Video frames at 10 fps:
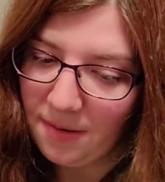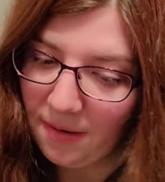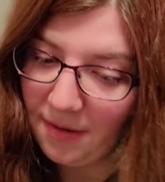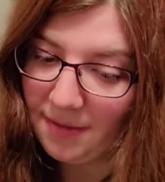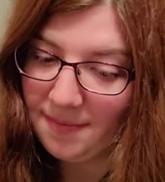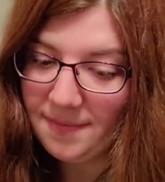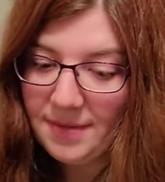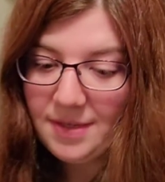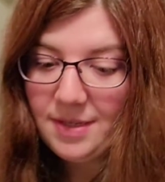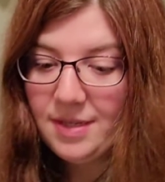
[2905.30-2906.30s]
Alright,
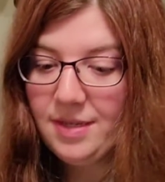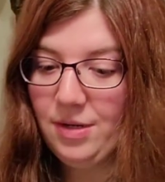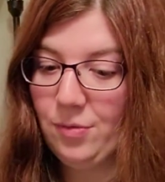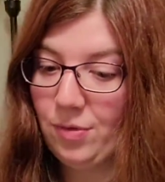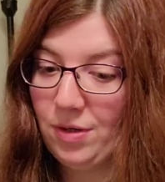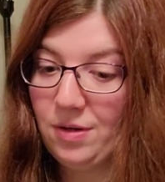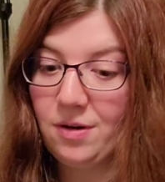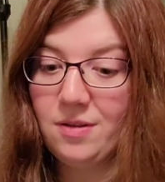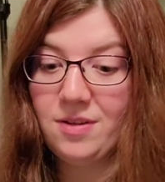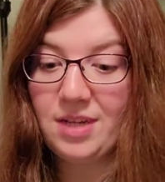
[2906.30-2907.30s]
we
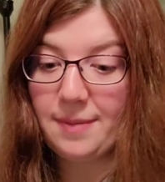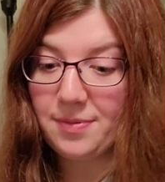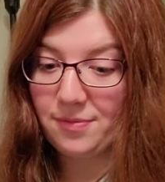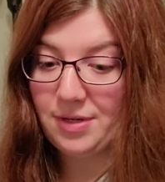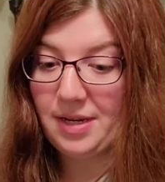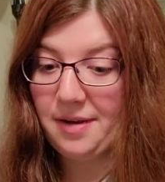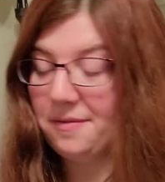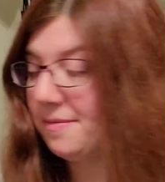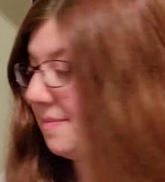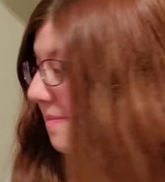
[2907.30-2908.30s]
are in the top 3
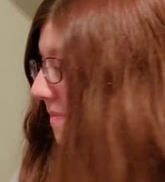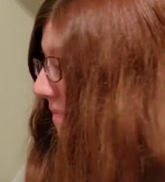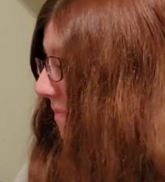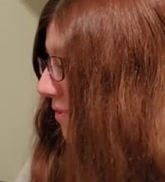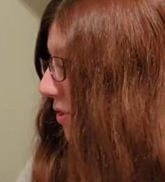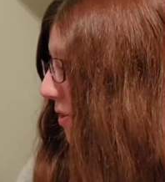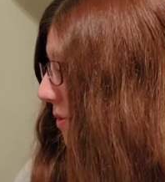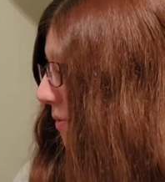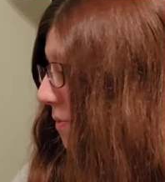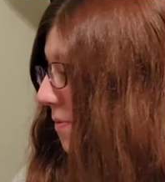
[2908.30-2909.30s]
now.
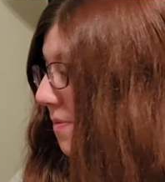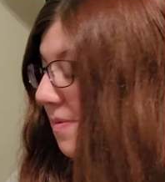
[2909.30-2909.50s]
So